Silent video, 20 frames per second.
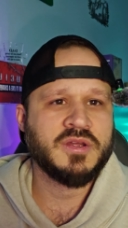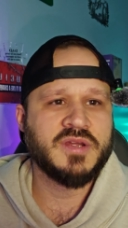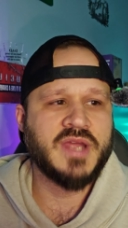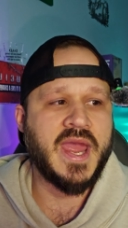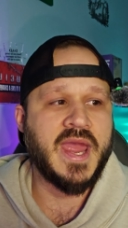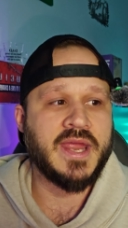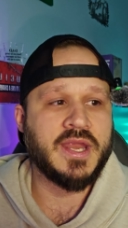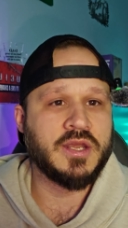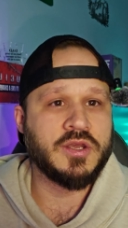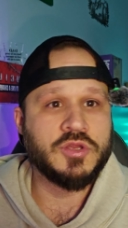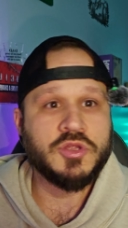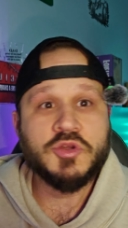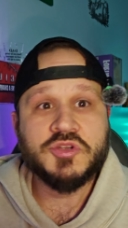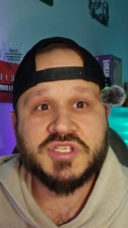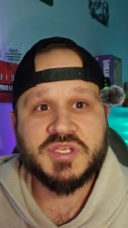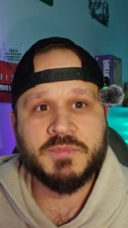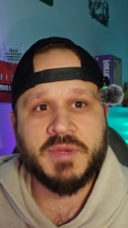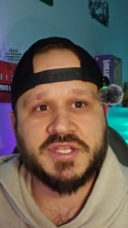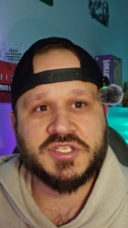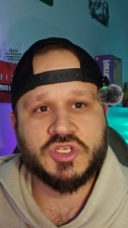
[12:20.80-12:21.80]
and
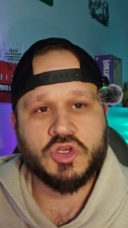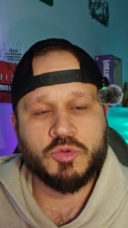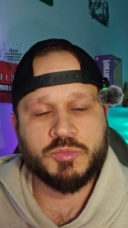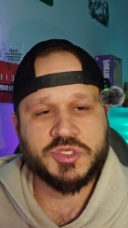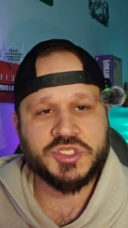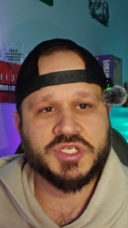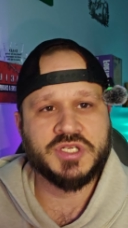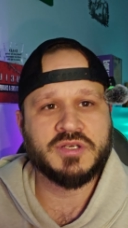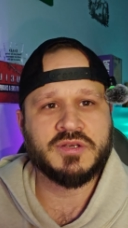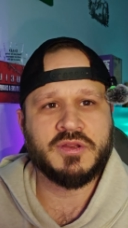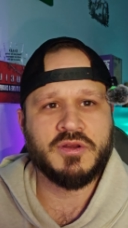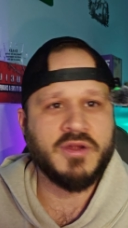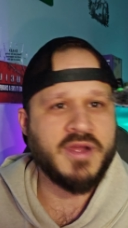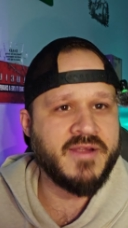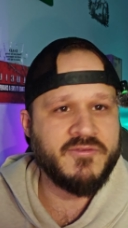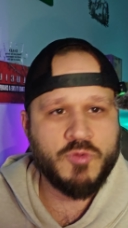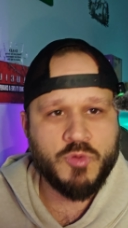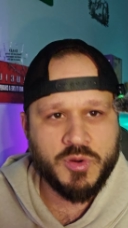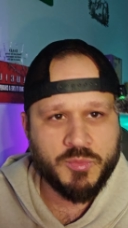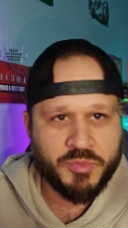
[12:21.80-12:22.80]
using my snow machine.
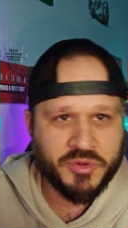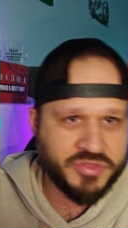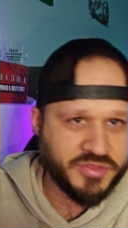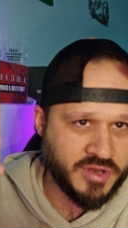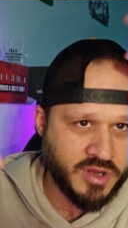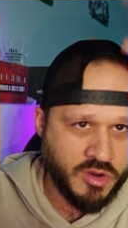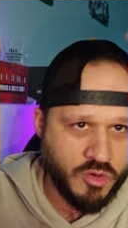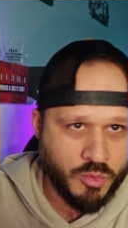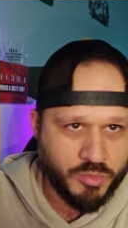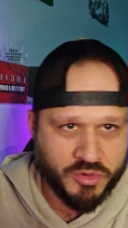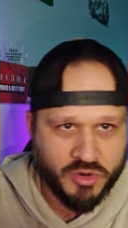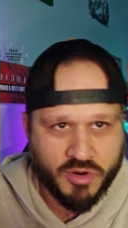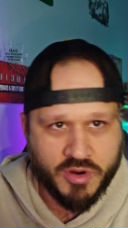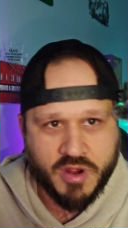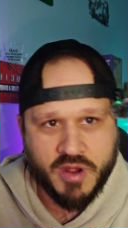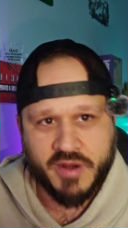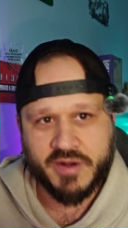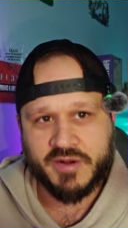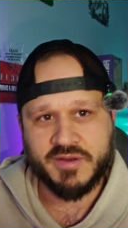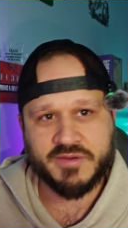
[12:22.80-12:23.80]
Everyone put the GoPro
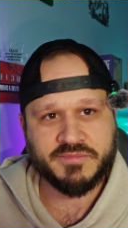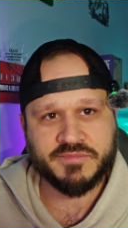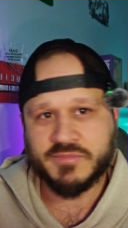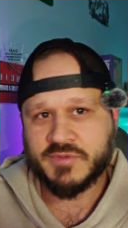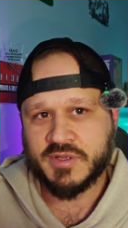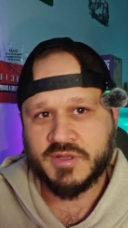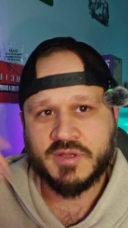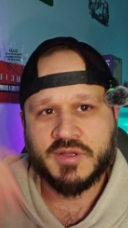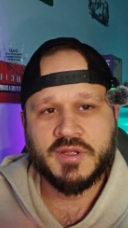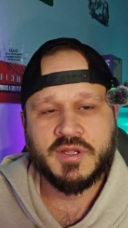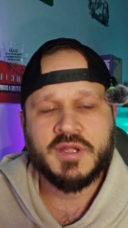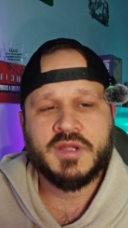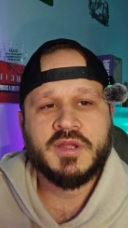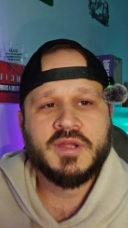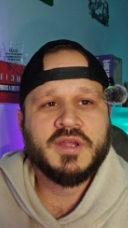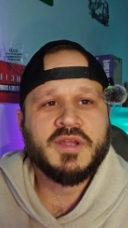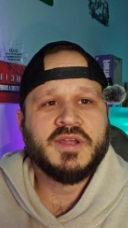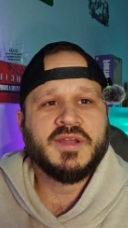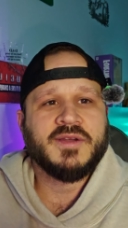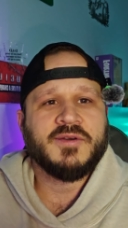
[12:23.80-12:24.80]
on and
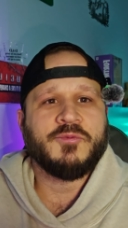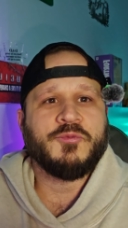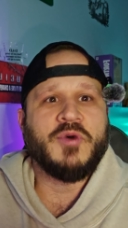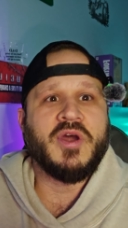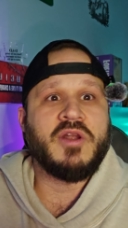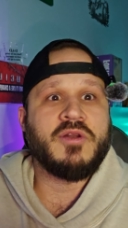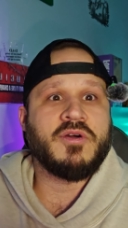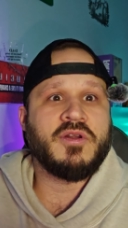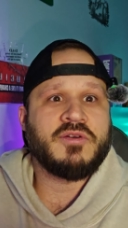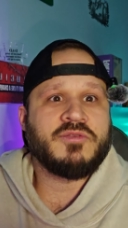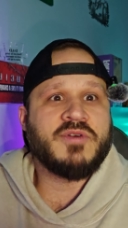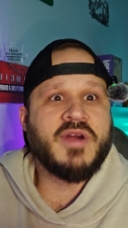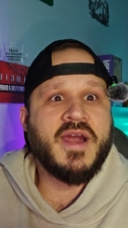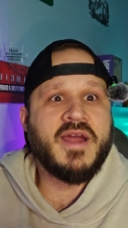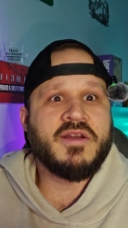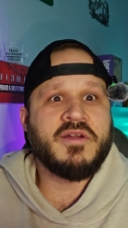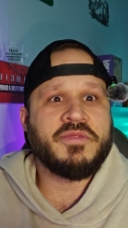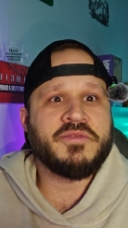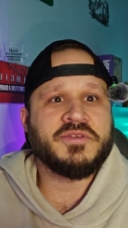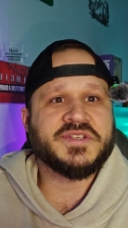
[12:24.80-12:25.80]
went on a
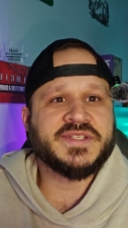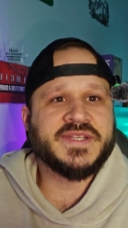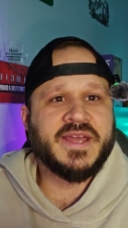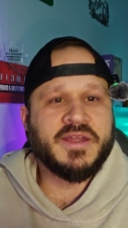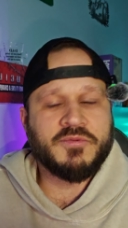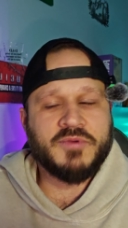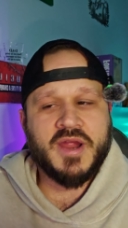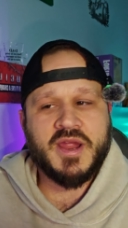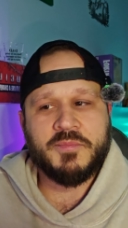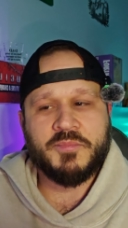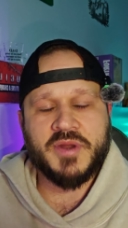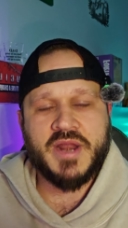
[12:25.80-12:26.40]
ride on their sled, right?